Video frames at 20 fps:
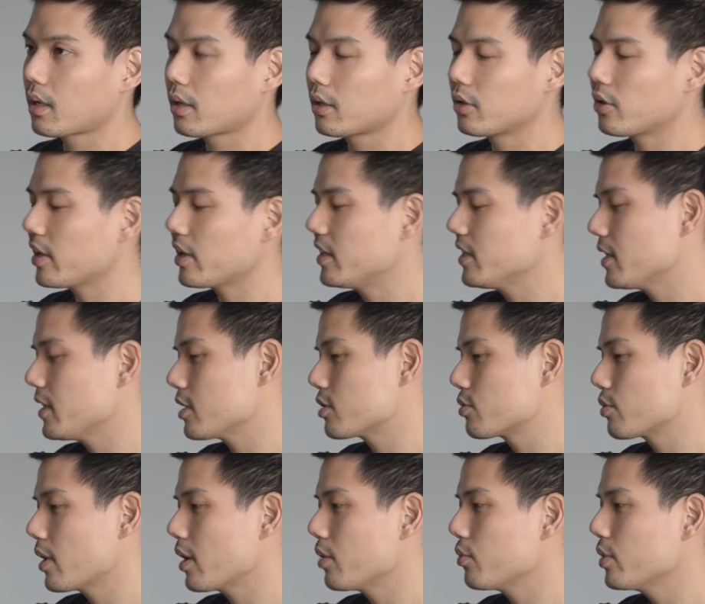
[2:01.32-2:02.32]
No, I think
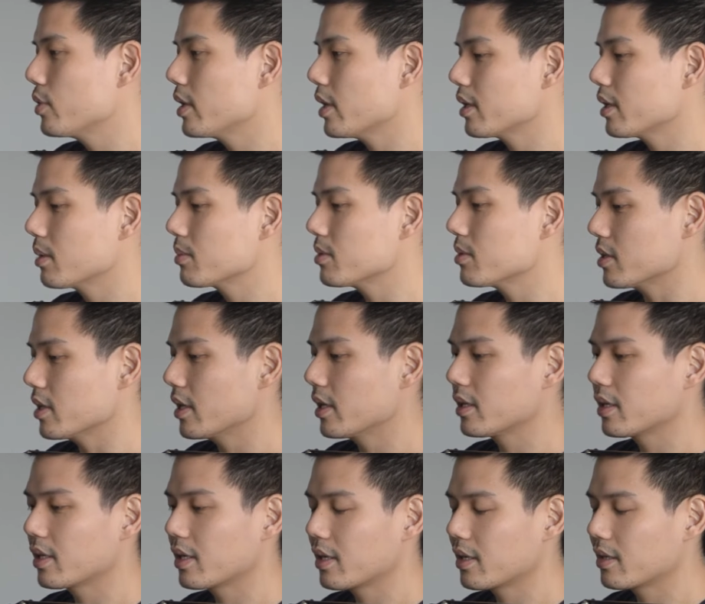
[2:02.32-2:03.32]
that's where we end up
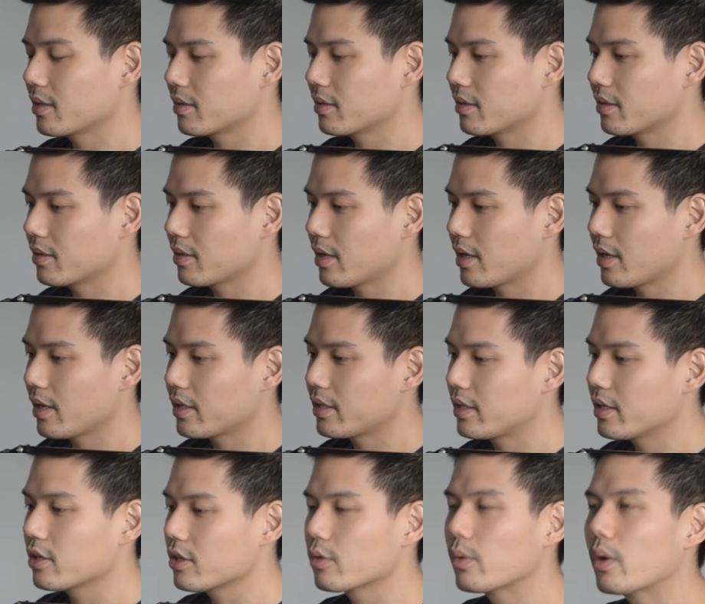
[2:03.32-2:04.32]
saying that. And I
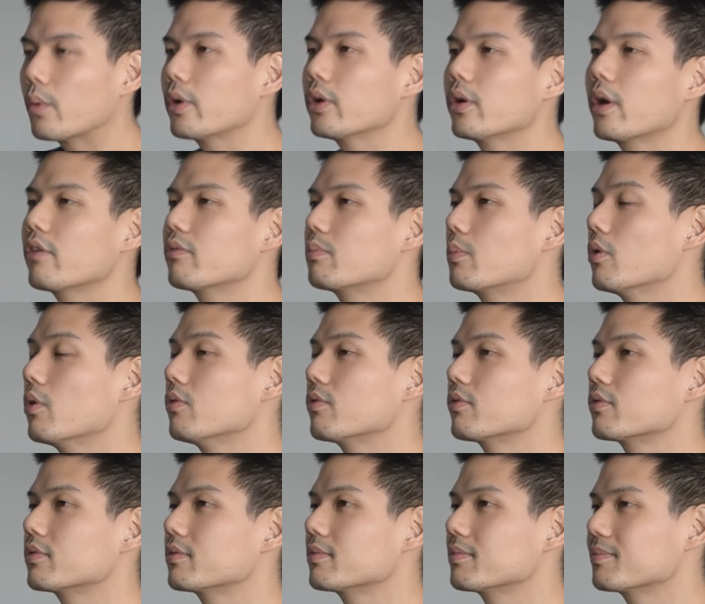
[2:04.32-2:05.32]
think, why not have both,
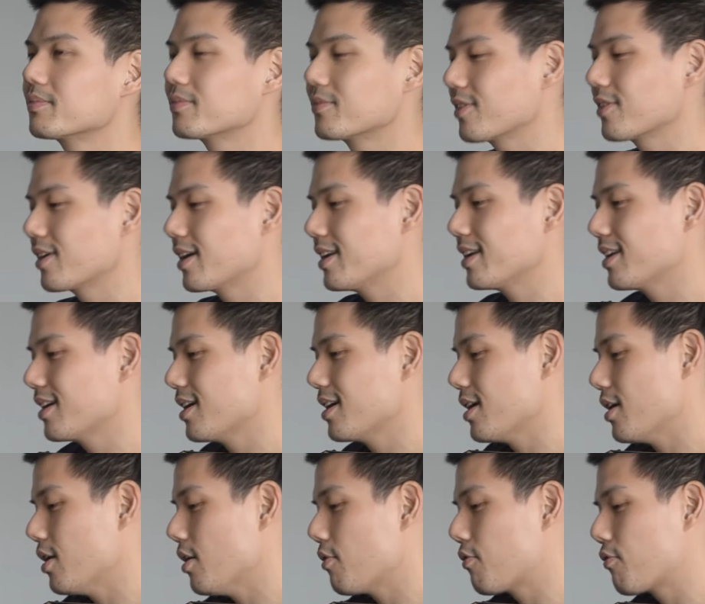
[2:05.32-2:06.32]
right?
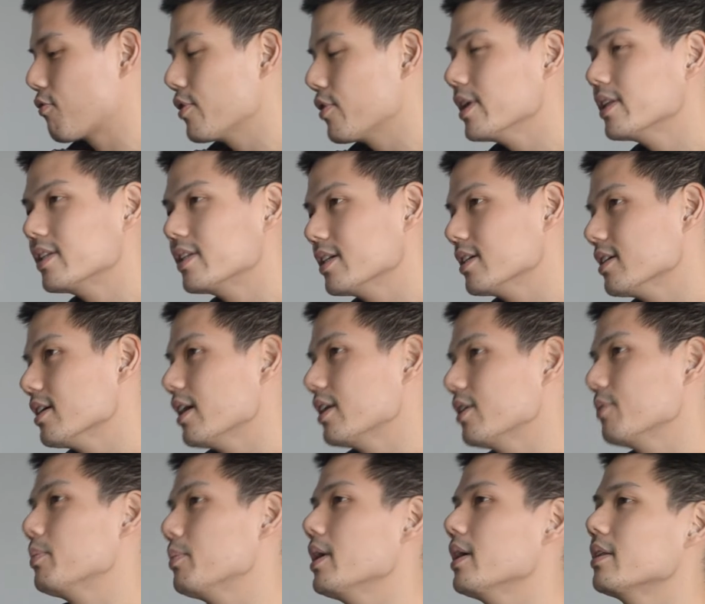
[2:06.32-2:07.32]
A free tier and
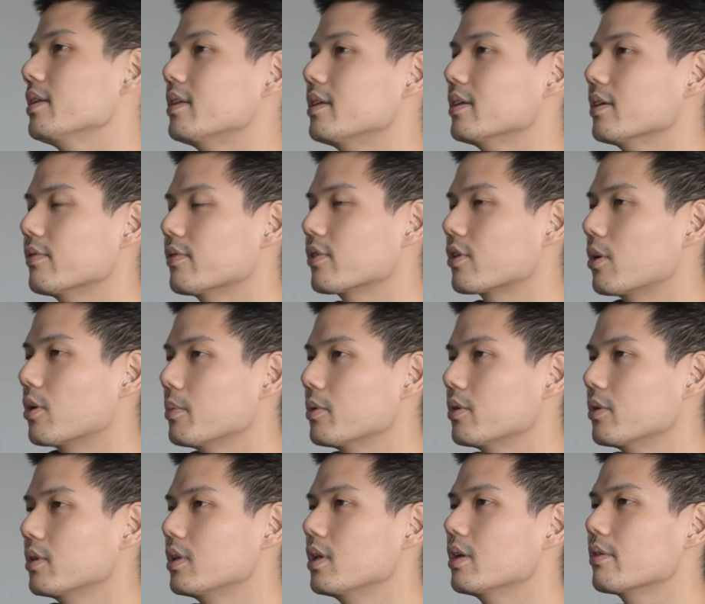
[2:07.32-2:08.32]
a paid tier of a
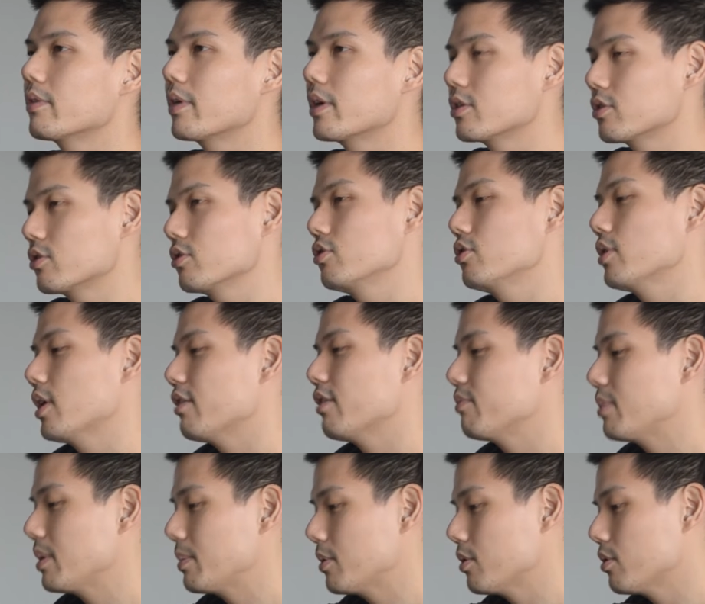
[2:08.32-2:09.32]
community, right? So you
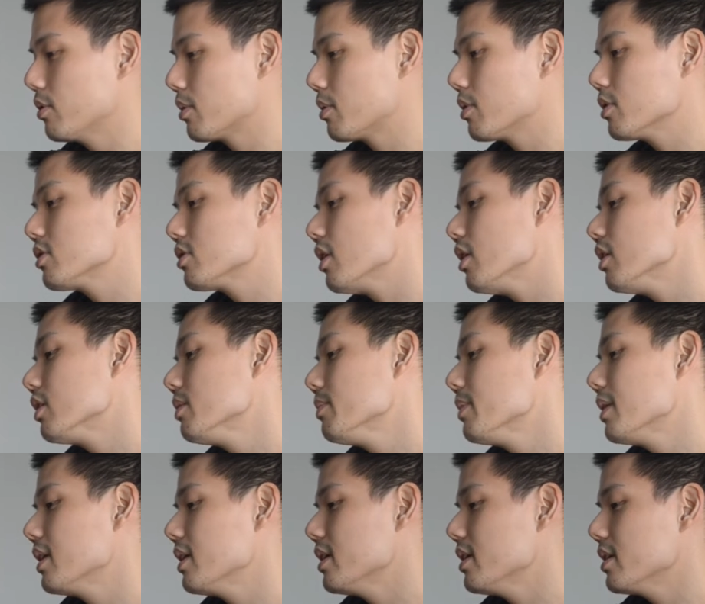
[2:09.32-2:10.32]
have people who, of course,
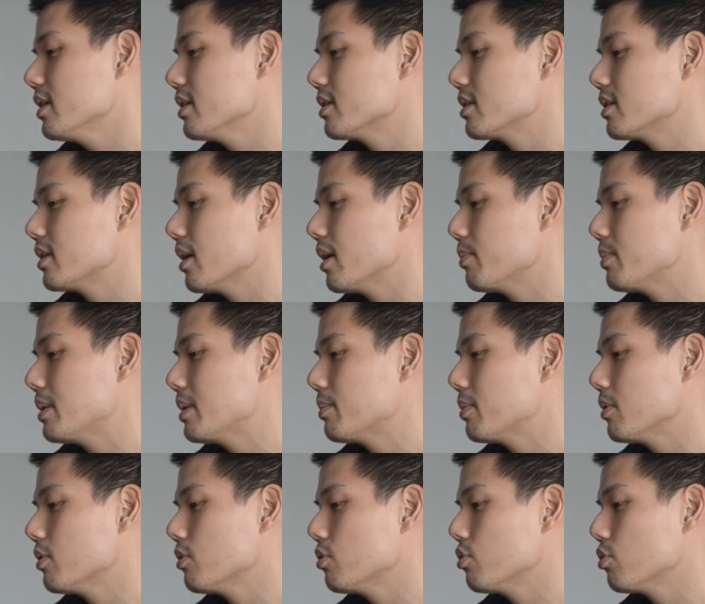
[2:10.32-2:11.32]
ultimately there are
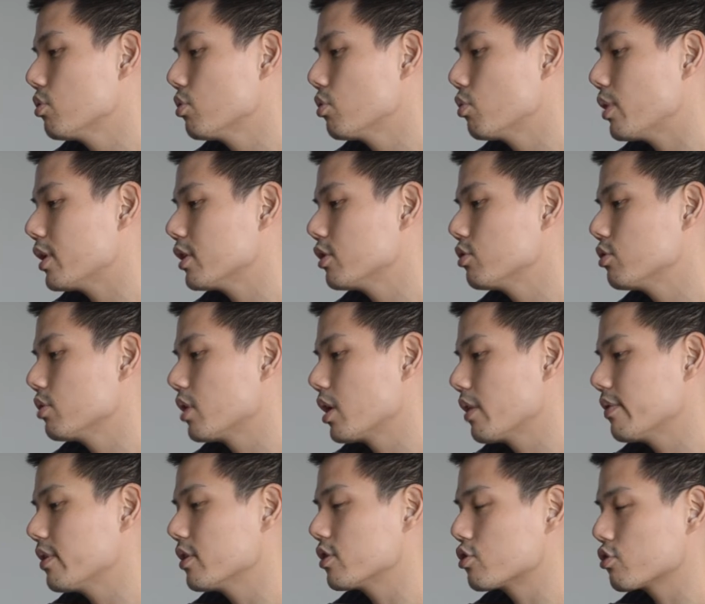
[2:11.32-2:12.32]
people who want to
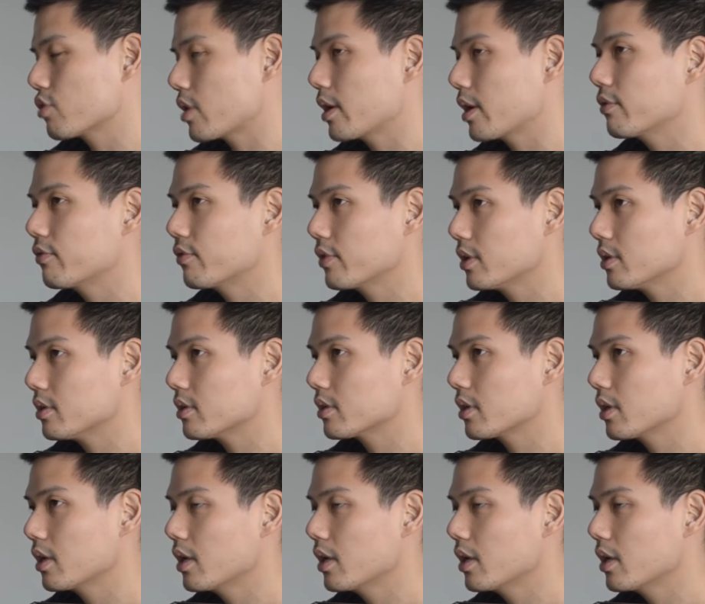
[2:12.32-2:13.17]
give it a try first,